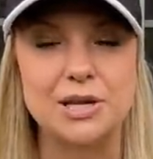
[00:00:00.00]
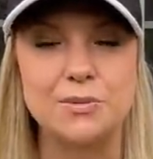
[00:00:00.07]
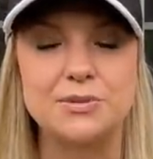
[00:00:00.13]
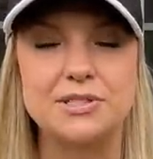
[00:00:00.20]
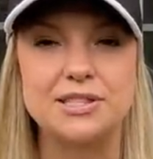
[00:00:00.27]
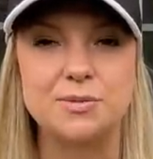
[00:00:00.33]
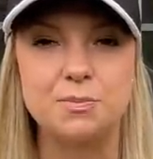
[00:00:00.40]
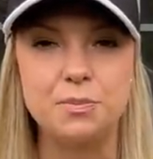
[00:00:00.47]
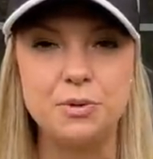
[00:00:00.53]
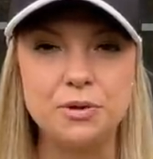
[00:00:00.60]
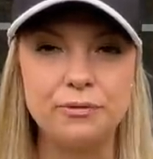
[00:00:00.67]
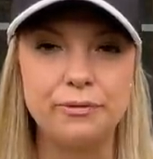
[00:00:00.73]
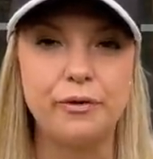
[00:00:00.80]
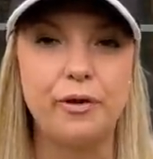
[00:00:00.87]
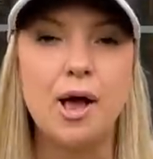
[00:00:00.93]
It was this
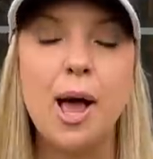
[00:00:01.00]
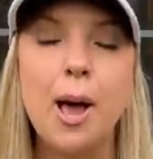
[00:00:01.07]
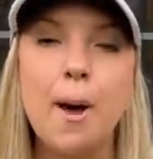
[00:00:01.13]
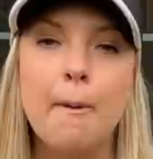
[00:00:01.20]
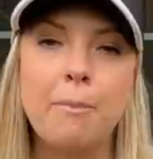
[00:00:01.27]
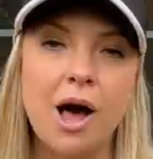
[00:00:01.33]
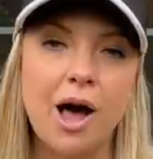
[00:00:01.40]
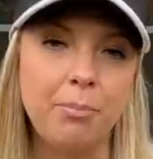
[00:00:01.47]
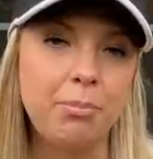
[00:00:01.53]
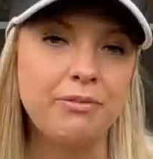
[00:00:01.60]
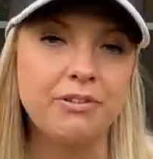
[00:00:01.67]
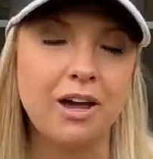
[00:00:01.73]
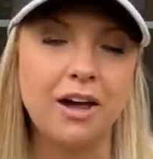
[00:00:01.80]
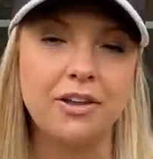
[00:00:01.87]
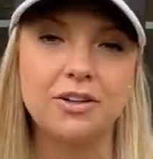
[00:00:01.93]
beautiful pop
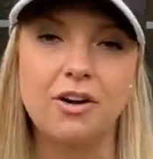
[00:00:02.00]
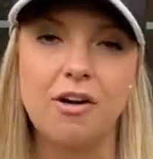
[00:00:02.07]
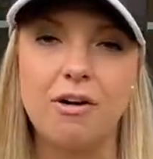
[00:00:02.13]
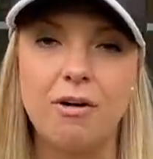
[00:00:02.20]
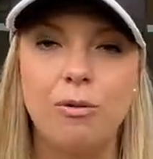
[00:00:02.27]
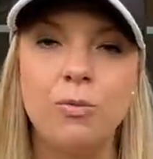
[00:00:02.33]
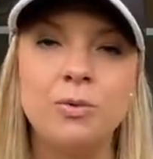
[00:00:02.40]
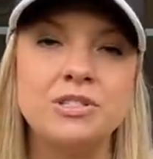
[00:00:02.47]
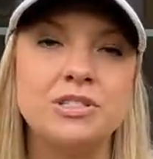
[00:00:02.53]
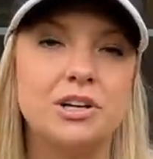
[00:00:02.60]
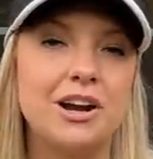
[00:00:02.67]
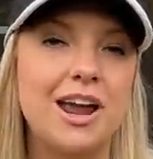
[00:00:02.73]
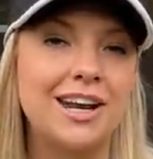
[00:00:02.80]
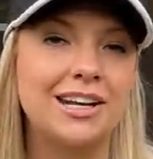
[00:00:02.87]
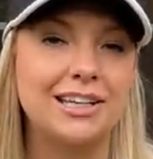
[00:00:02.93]
of color all
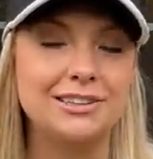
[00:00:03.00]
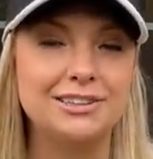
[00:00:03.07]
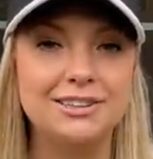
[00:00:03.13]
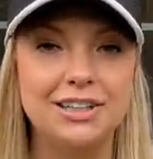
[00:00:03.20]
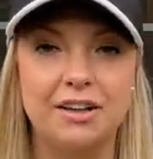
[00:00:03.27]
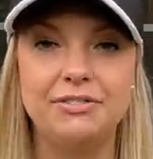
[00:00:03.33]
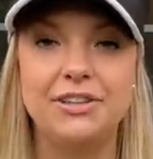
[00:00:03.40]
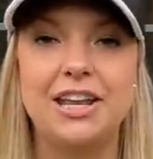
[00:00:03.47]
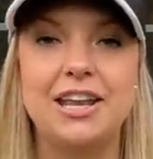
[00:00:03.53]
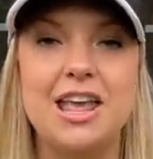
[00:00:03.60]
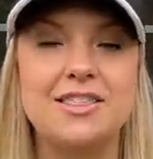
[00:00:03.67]
winter and I loved it.